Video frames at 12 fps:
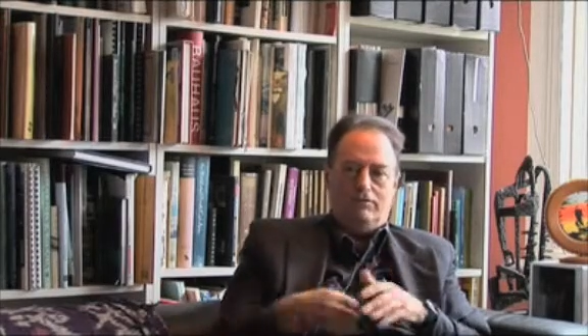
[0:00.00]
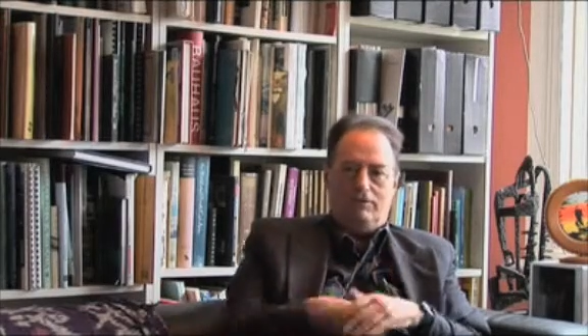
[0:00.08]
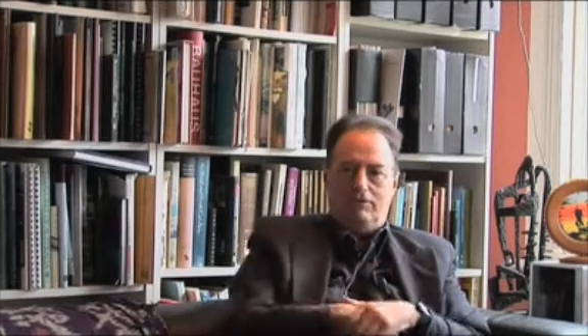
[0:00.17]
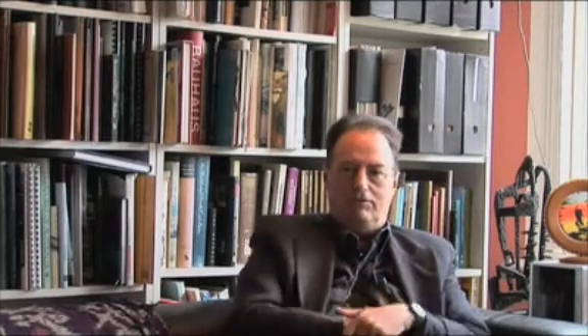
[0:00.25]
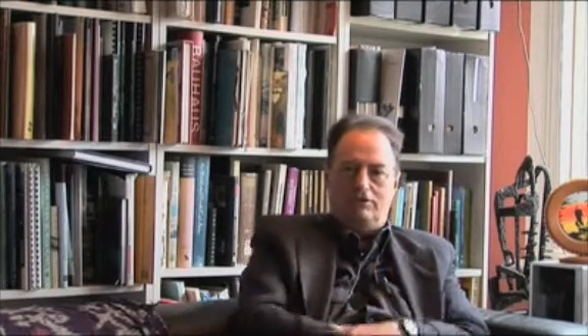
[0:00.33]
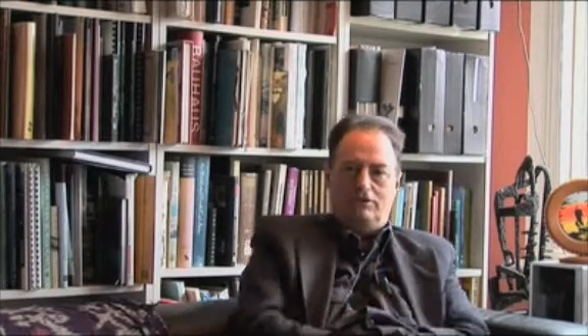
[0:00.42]

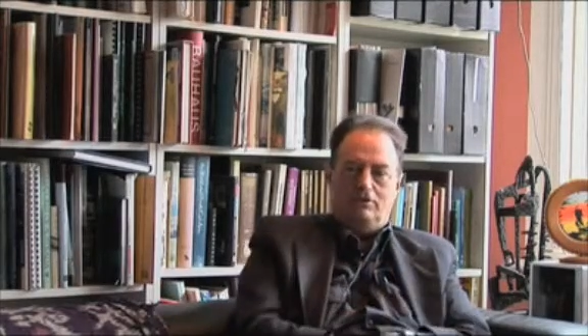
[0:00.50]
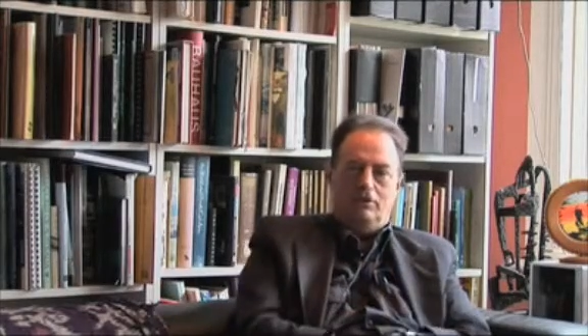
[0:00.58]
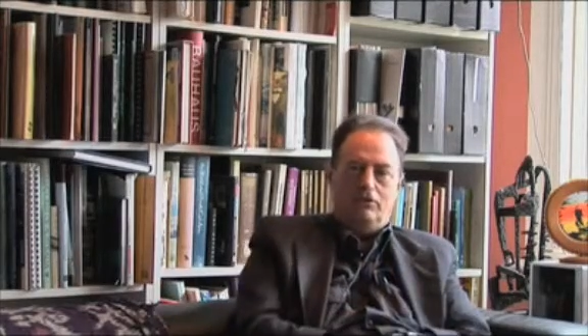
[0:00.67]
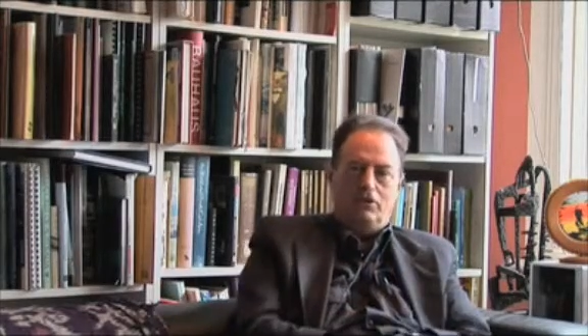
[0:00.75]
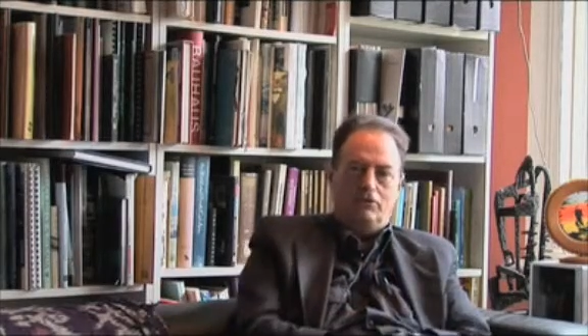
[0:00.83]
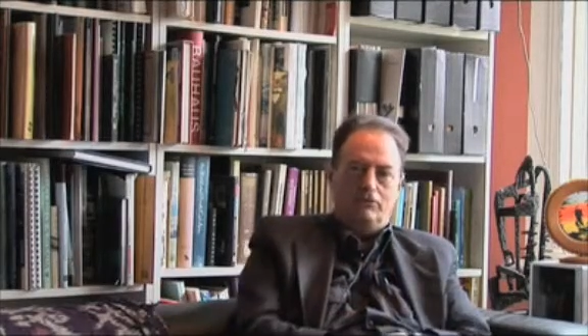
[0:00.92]
there was
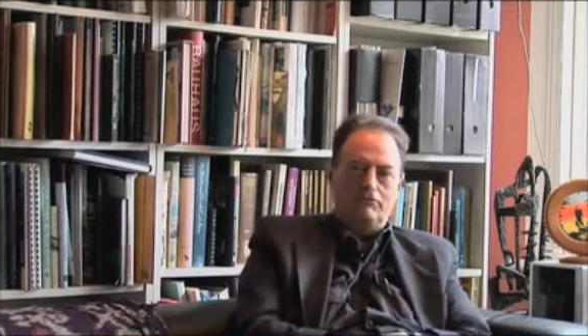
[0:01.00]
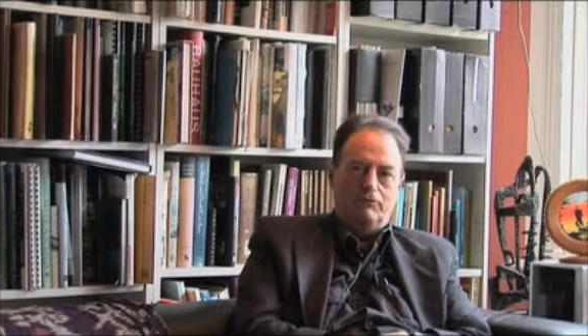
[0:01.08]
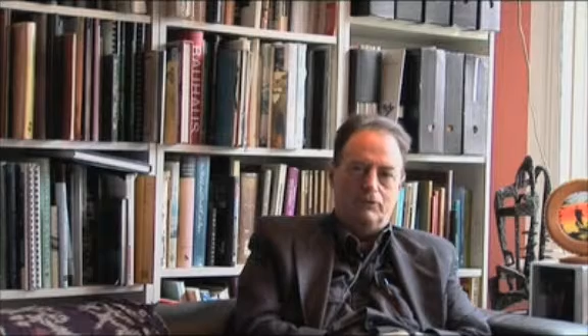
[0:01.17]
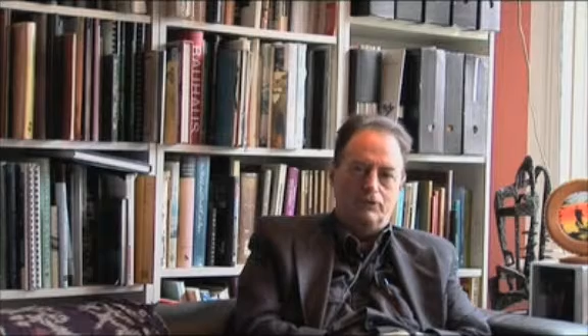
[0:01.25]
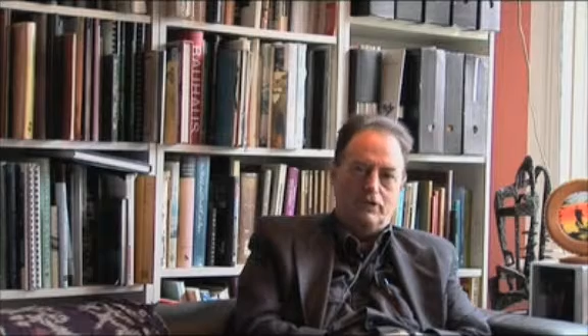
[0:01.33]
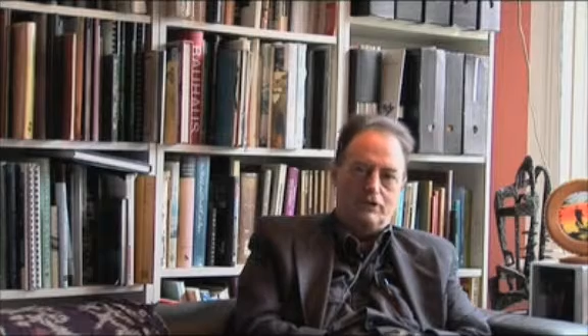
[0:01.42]
a lot of
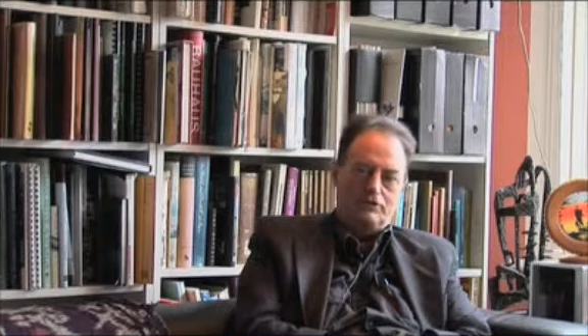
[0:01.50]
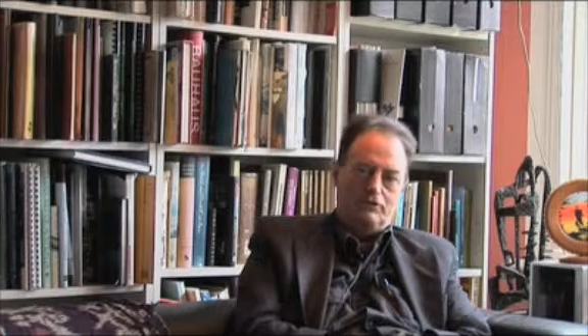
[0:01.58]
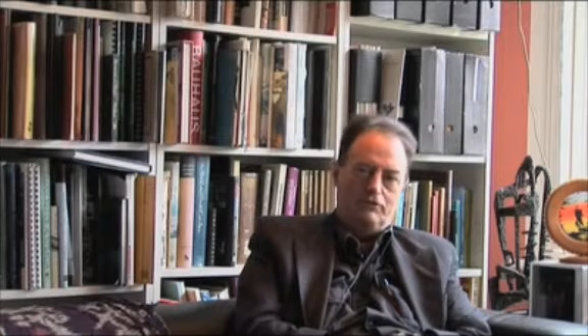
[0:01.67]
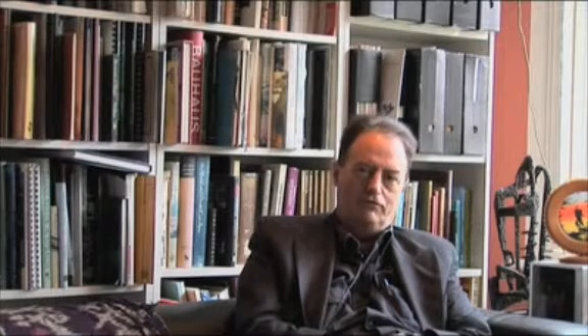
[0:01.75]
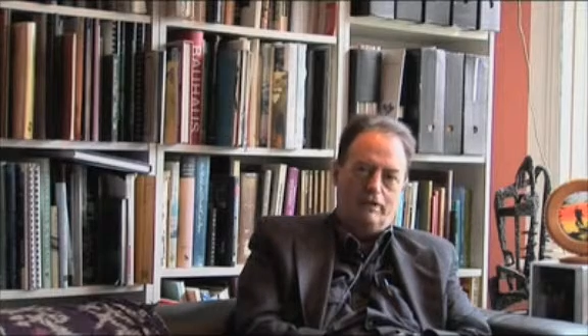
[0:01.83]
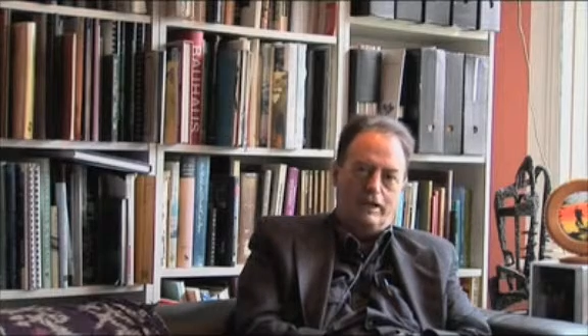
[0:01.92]

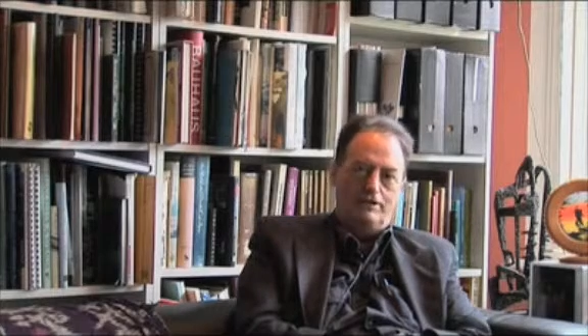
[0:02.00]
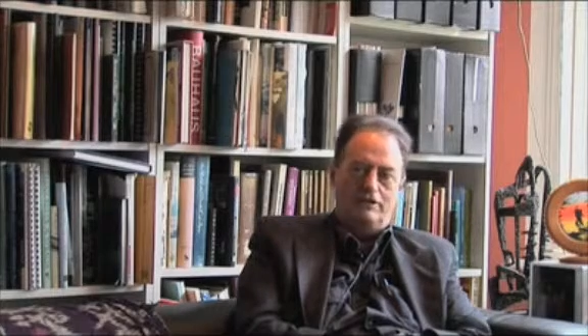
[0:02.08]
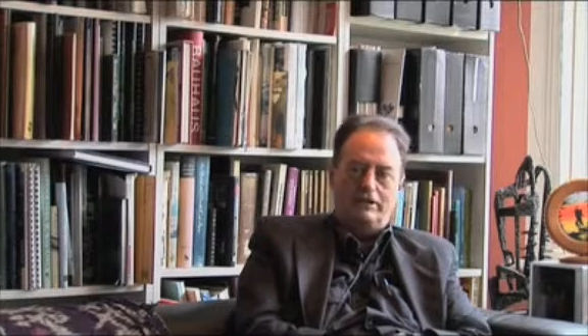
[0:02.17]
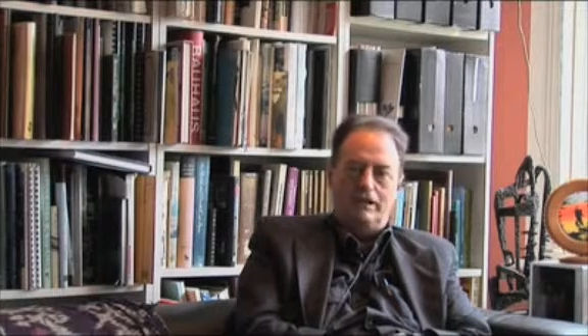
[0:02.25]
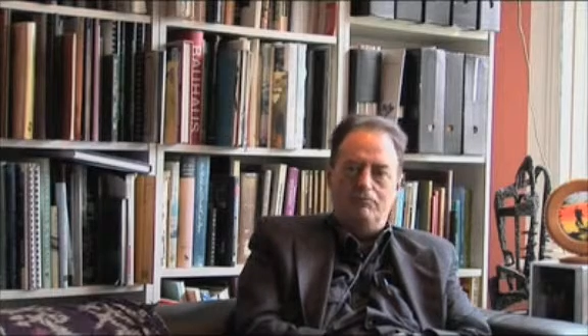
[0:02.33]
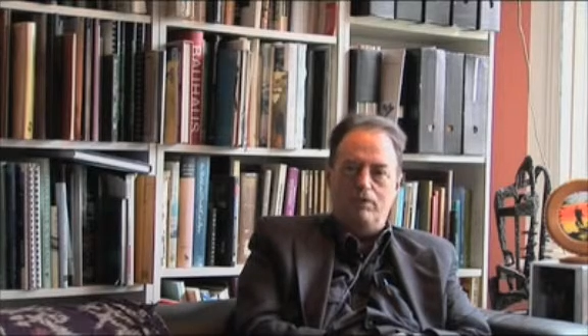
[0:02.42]
infiltration of the
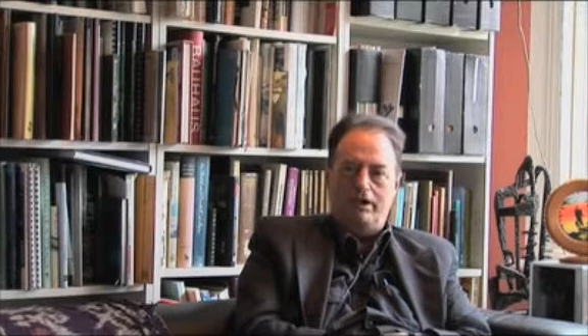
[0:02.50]
landscape